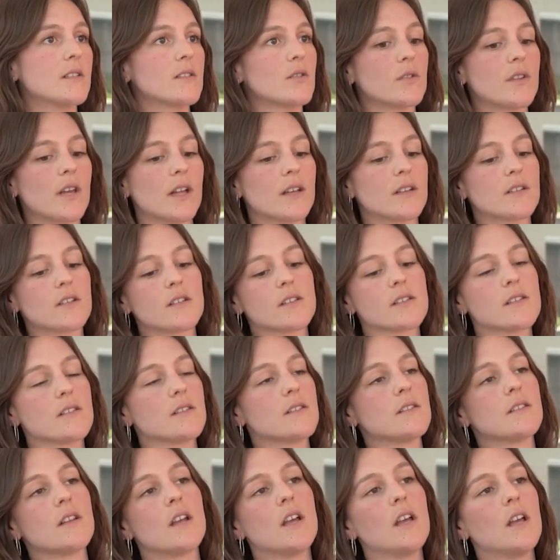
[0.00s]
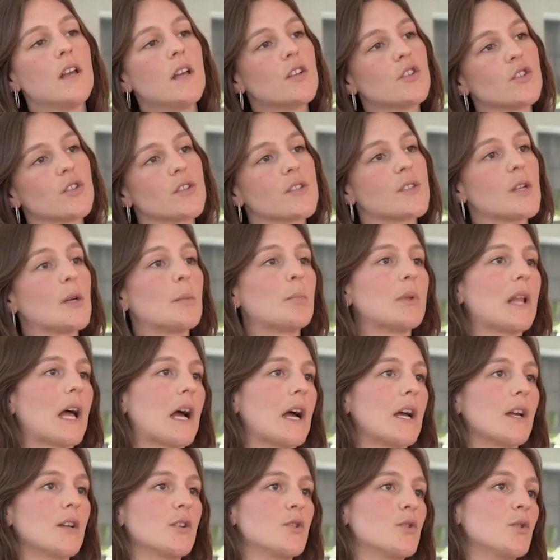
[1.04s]
So that doesn't just
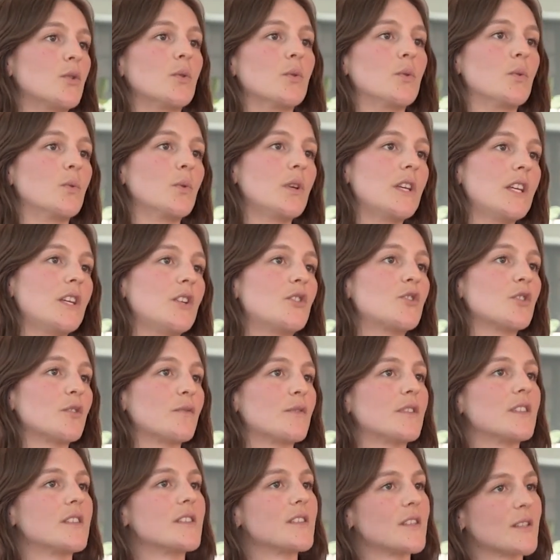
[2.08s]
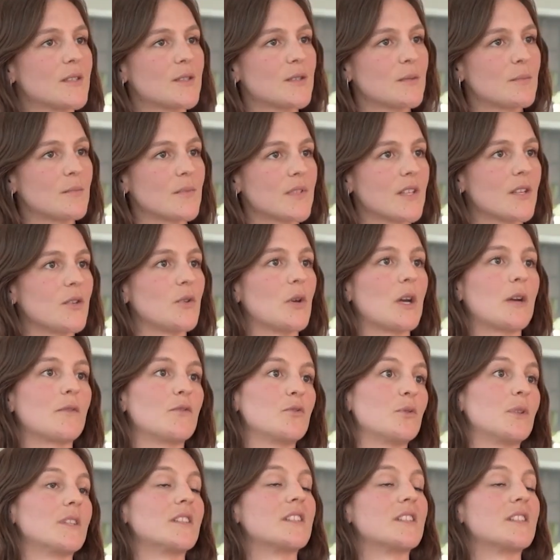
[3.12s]
apply to each of the systems and you have to